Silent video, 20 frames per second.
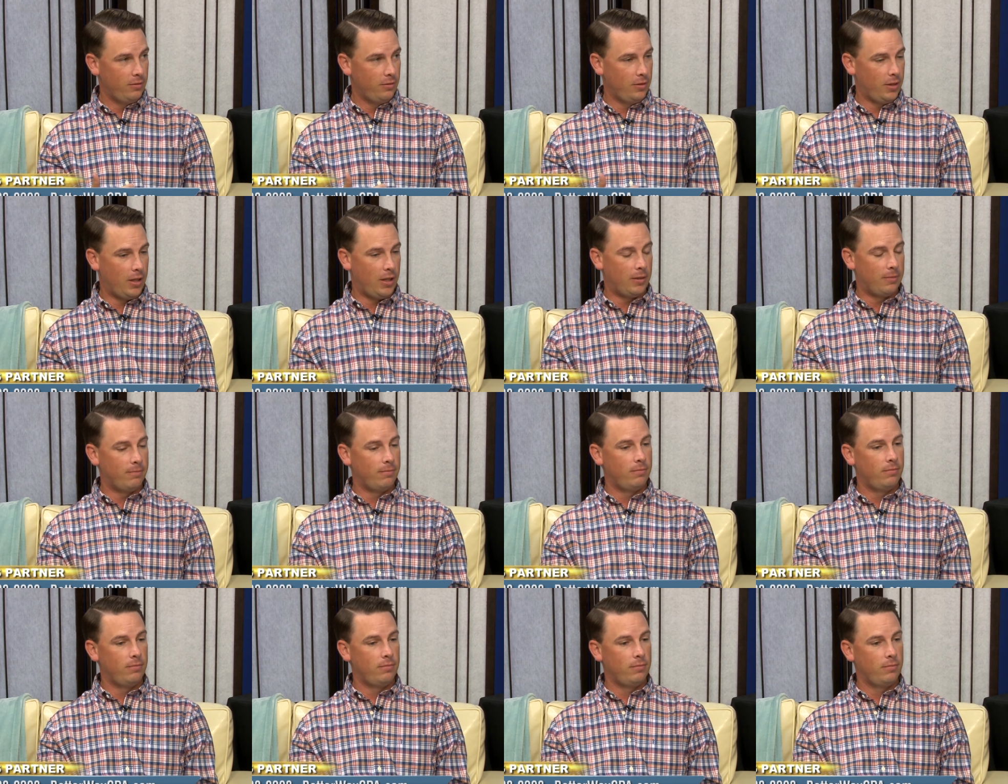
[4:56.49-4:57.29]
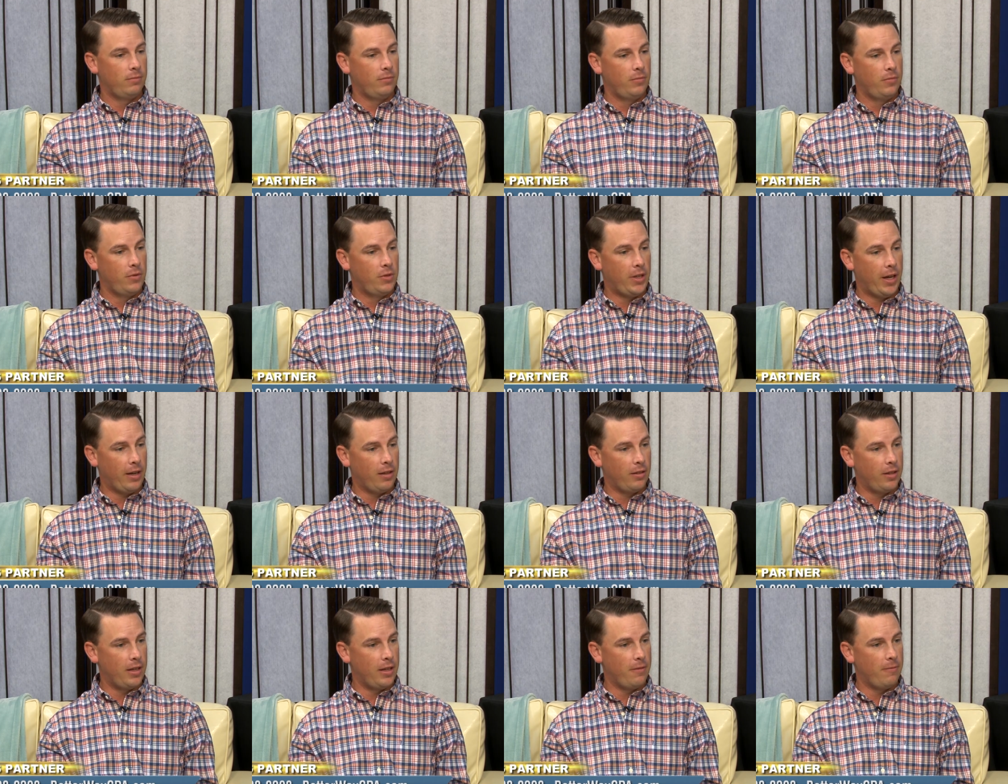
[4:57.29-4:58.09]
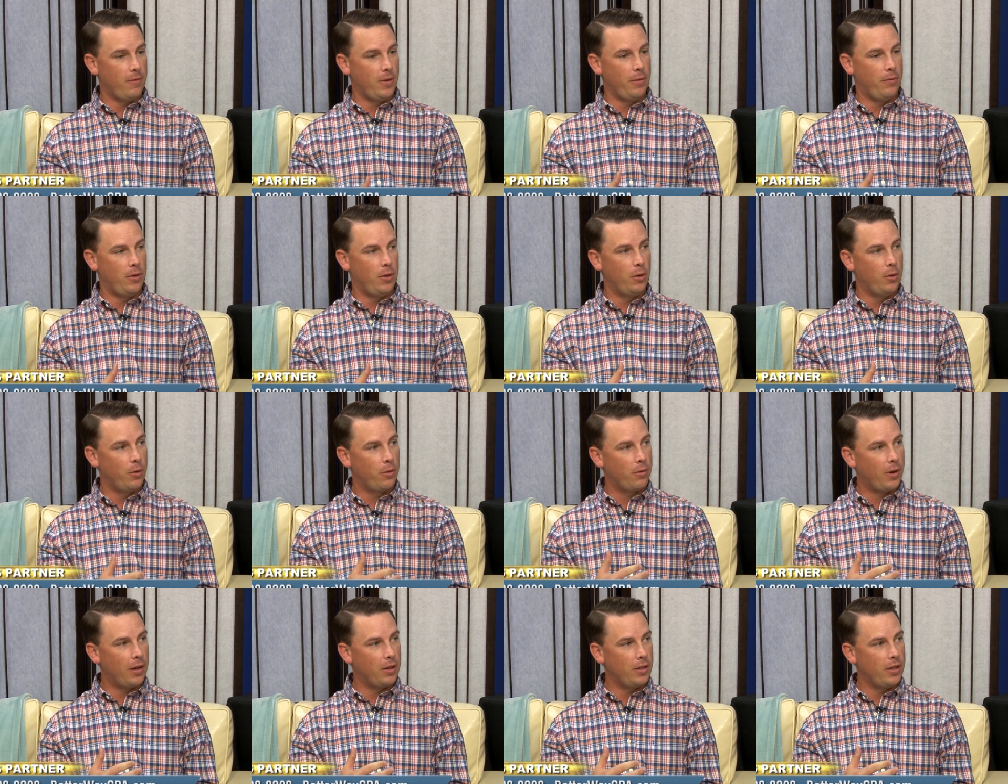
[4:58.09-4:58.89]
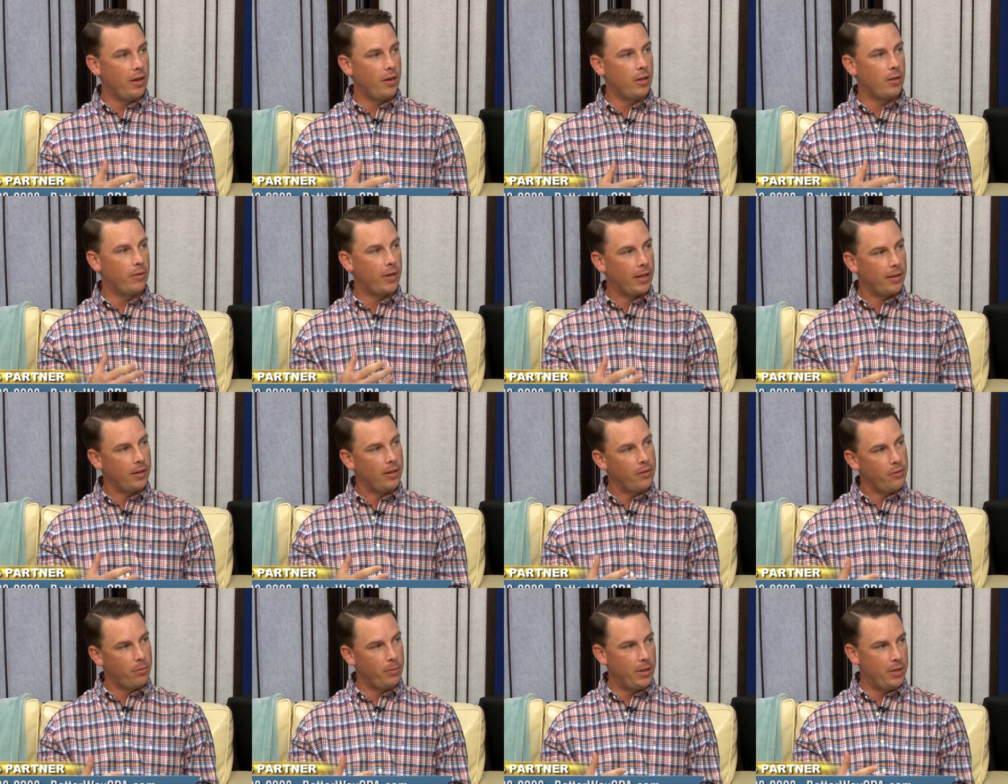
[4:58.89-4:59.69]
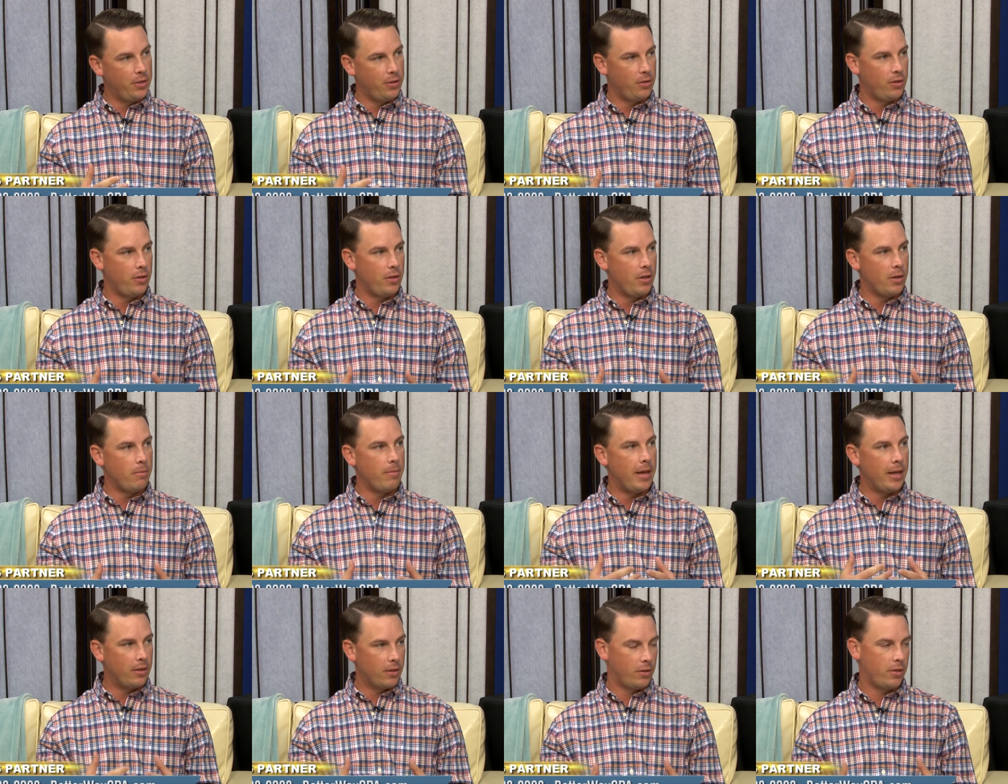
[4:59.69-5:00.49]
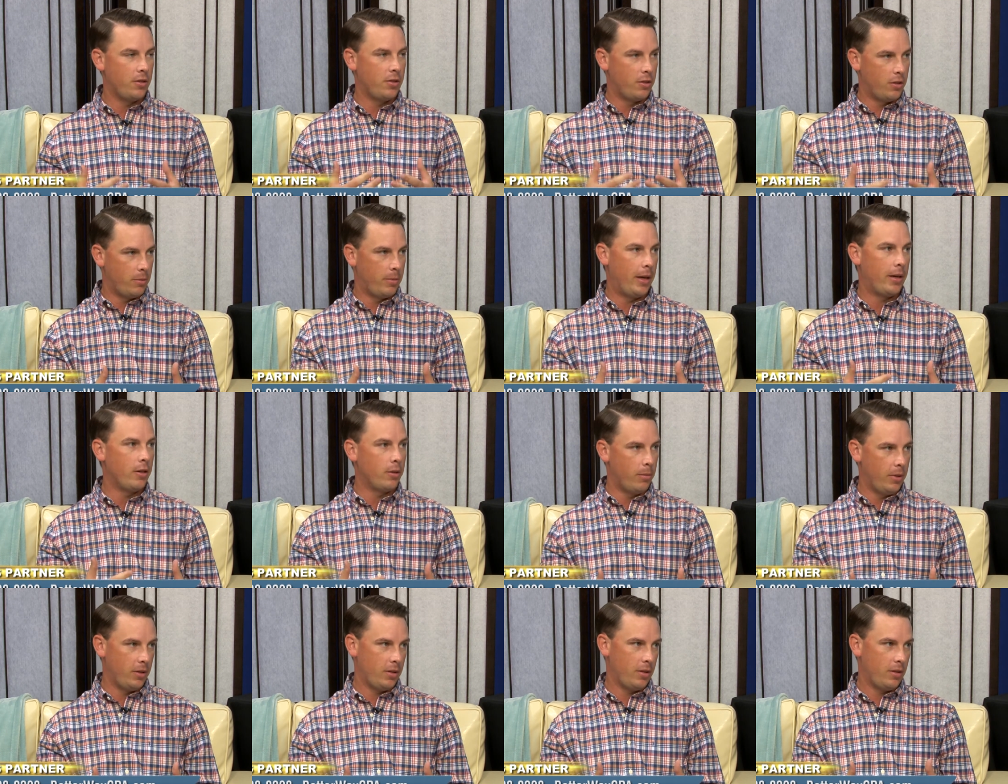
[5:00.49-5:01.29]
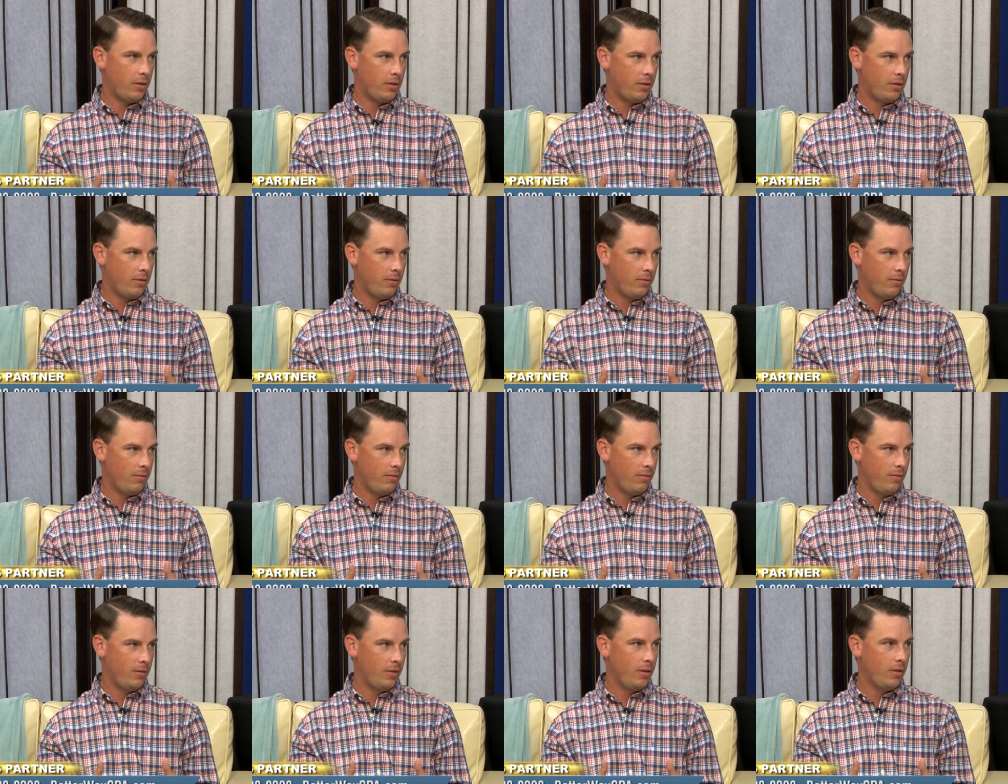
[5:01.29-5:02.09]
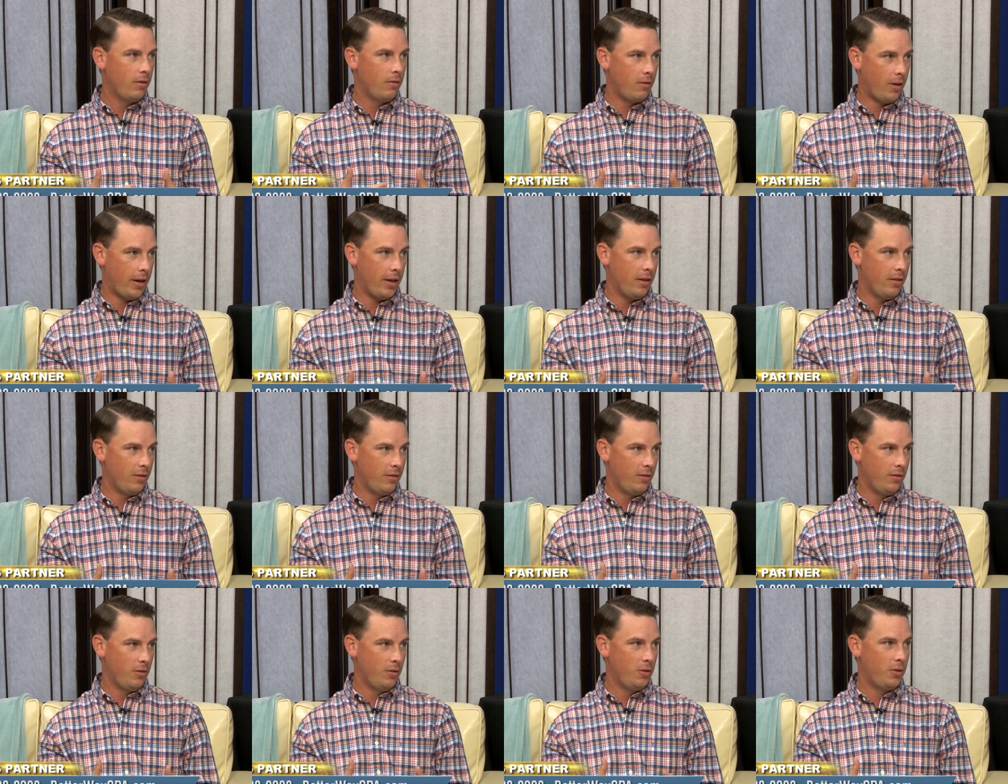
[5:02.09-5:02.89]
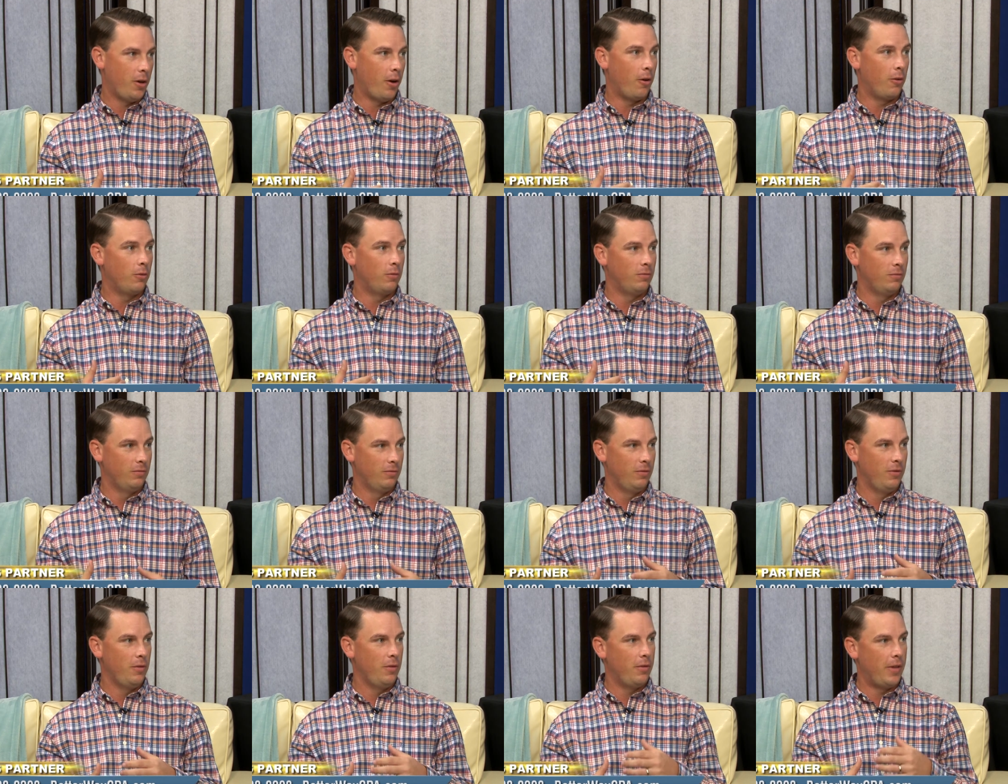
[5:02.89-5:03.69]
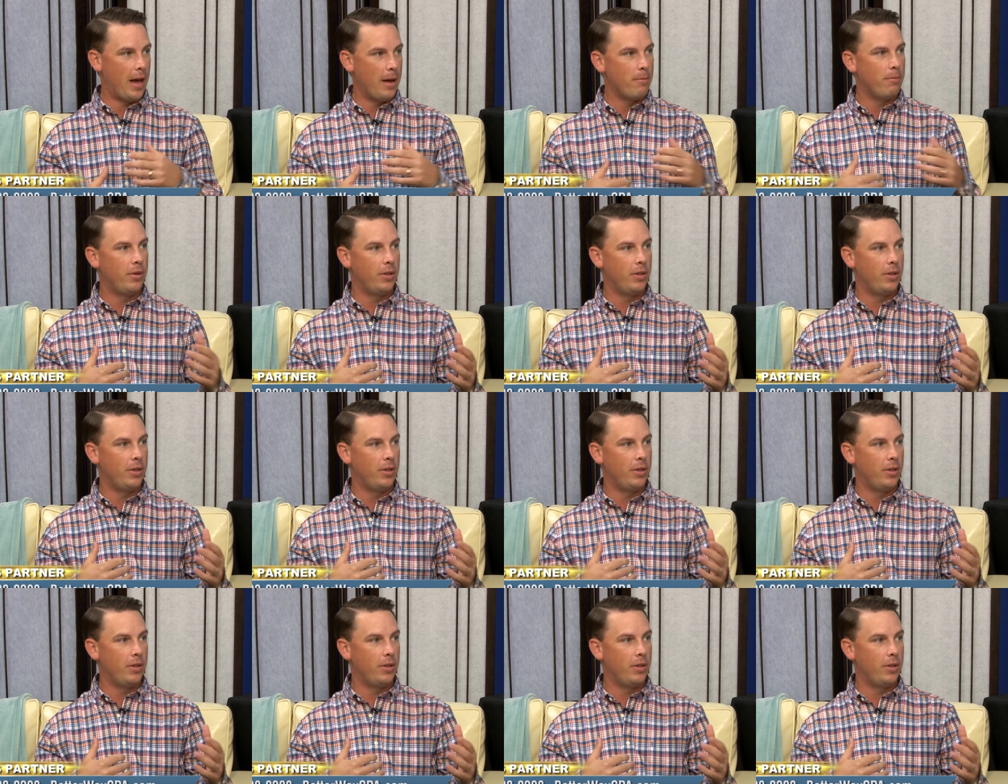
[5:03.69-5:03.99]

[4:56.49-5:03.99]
Um, secondly, if you do it throughout the year, you've got that information, so you can make decisions about your business quickly. Right. So that